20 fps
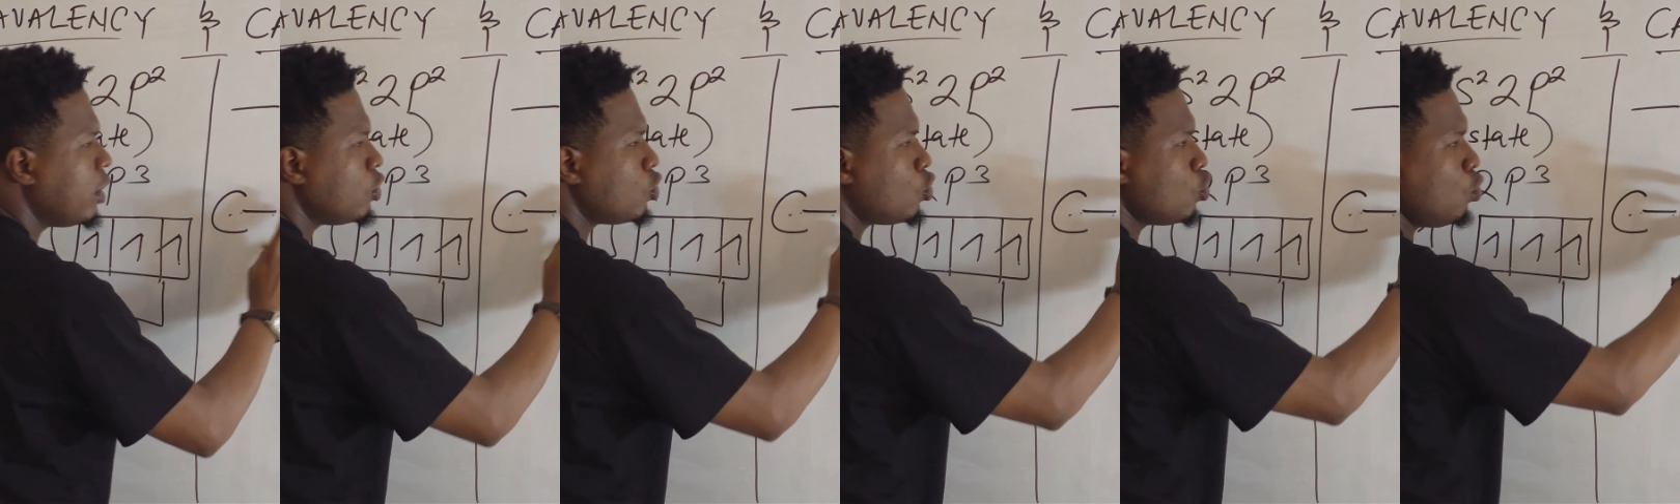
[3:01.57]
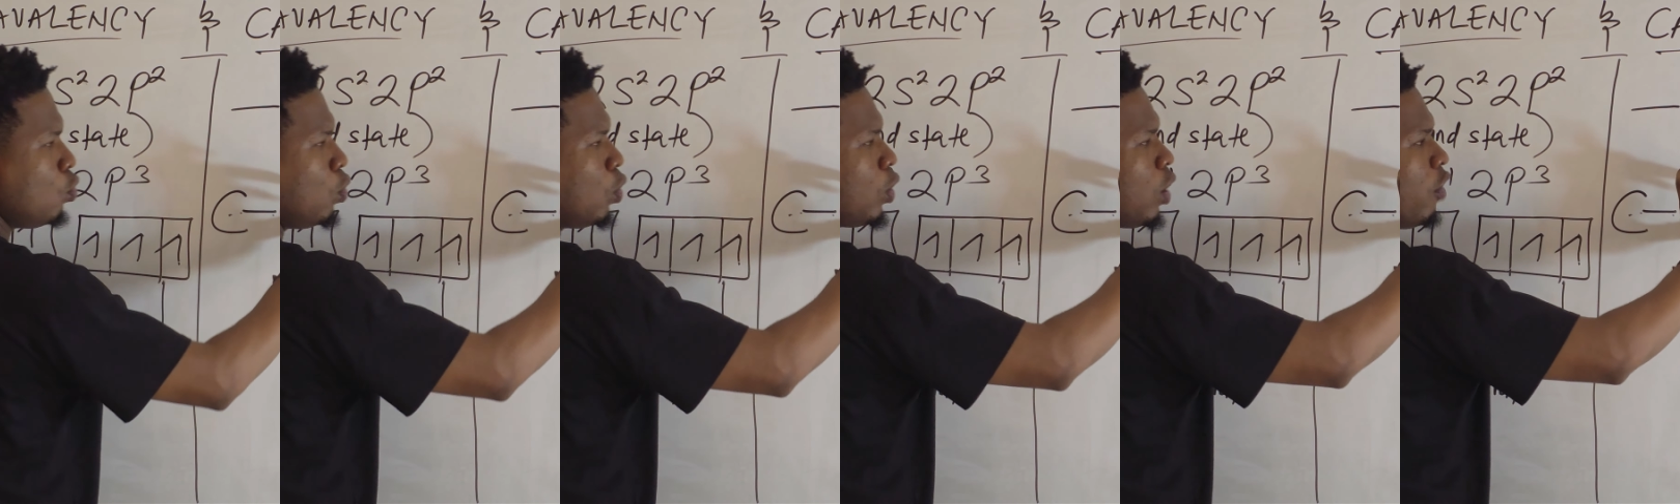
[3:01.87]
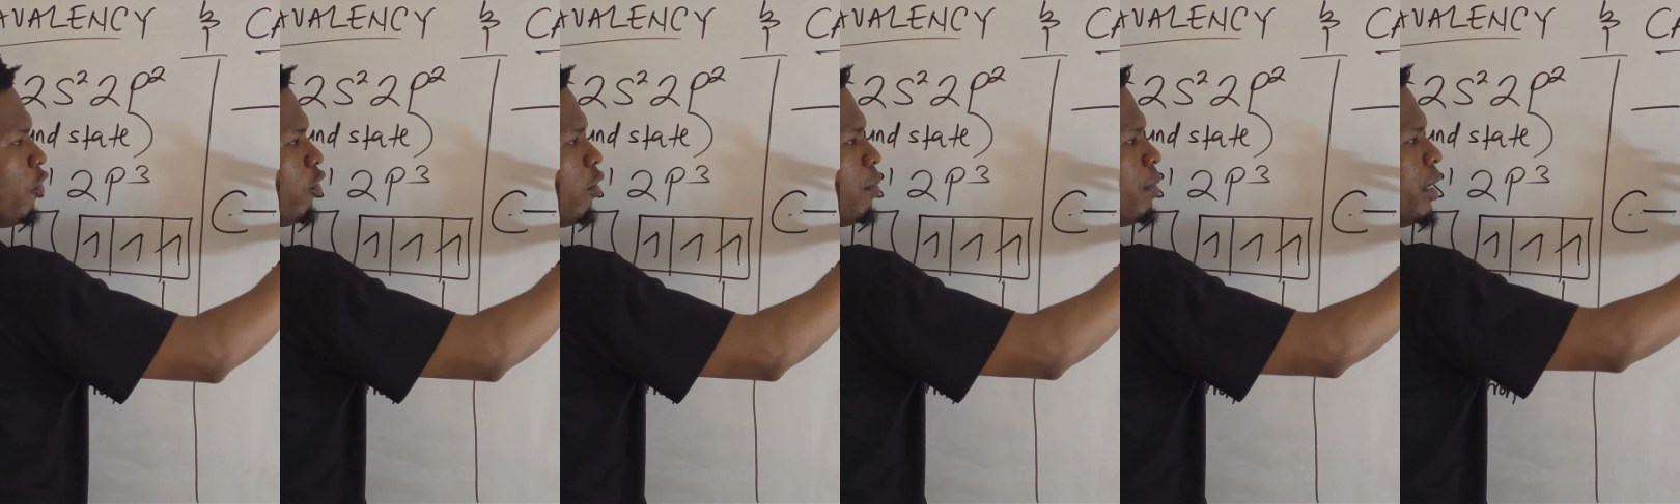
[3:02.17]
2 will come
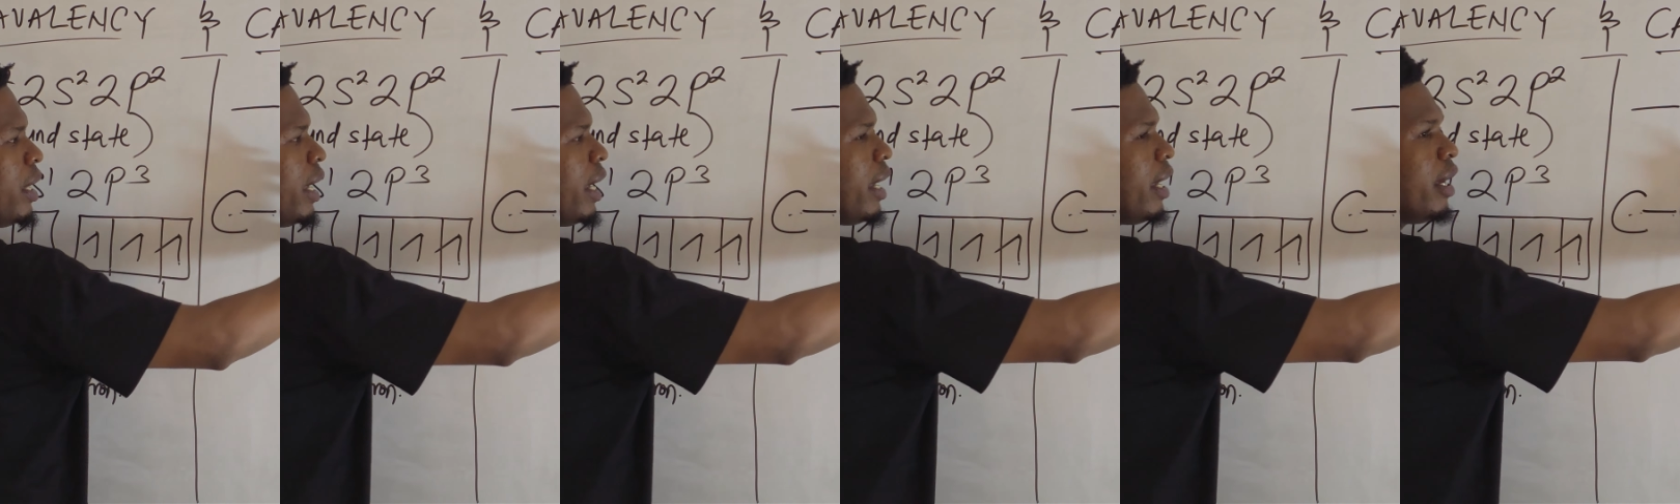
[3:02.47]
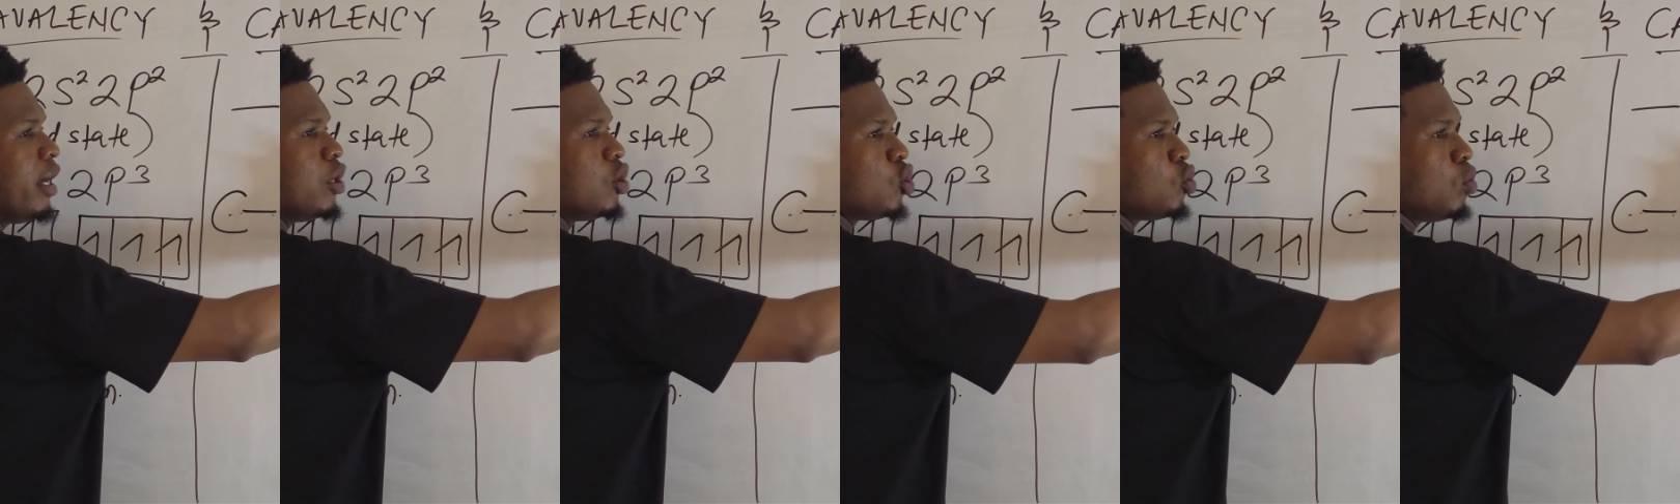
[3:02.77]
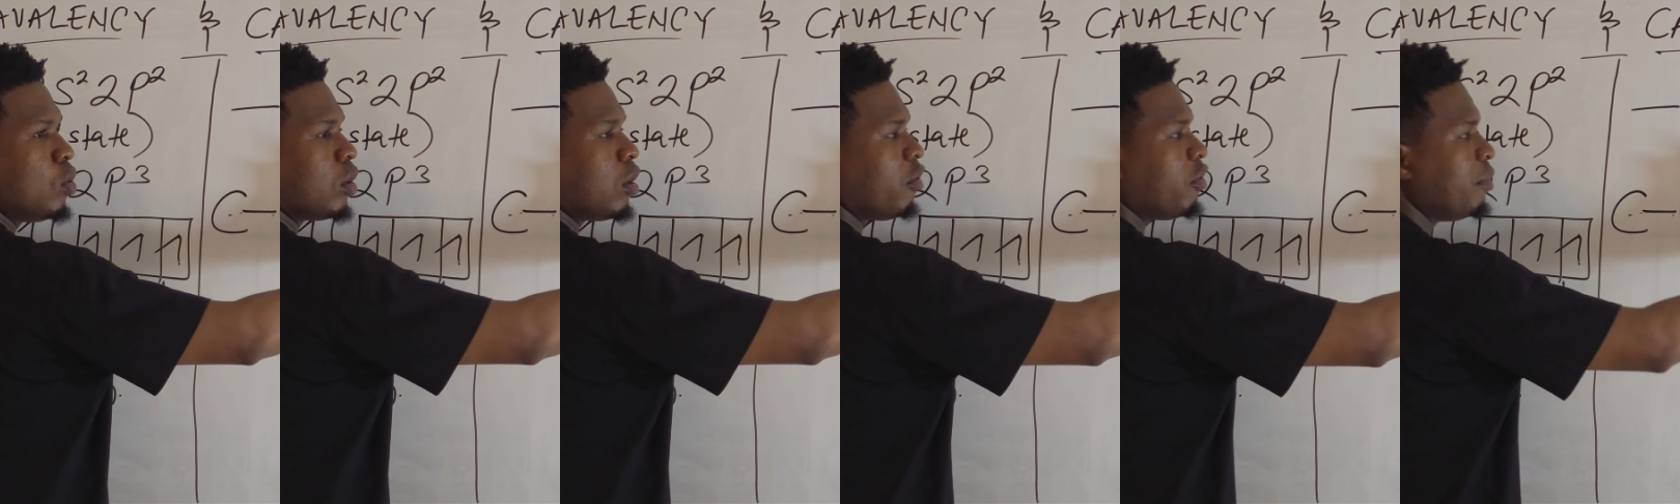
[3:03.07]
from here, 2
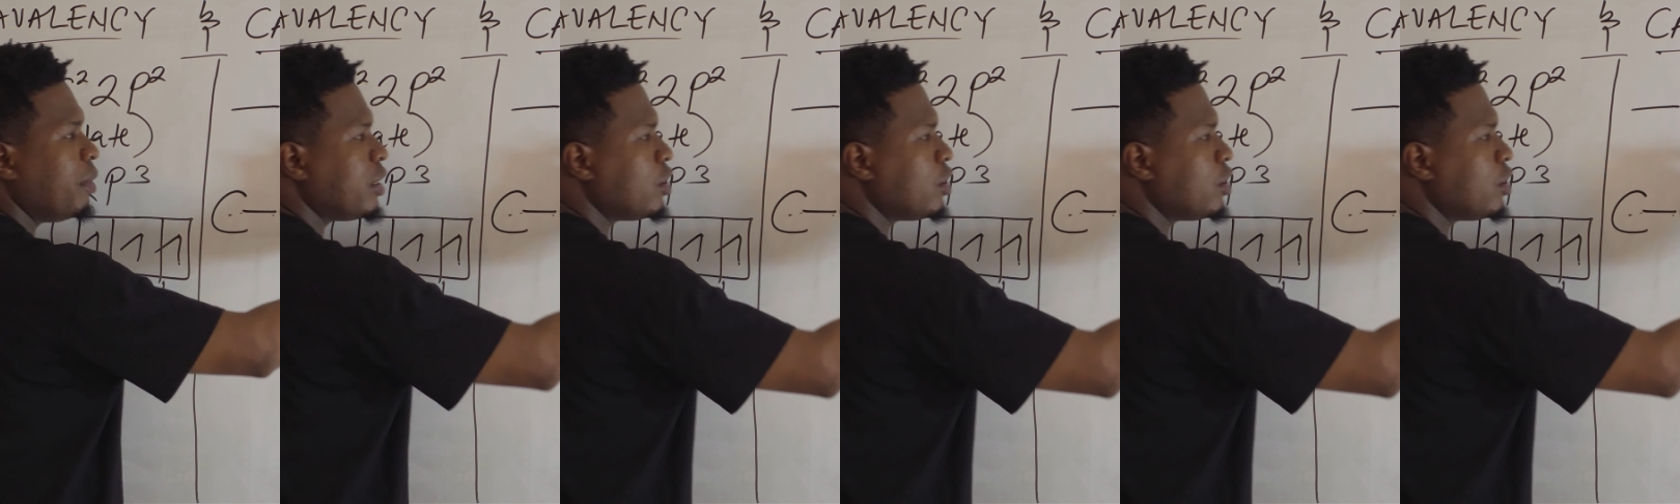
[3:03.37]
will come from here.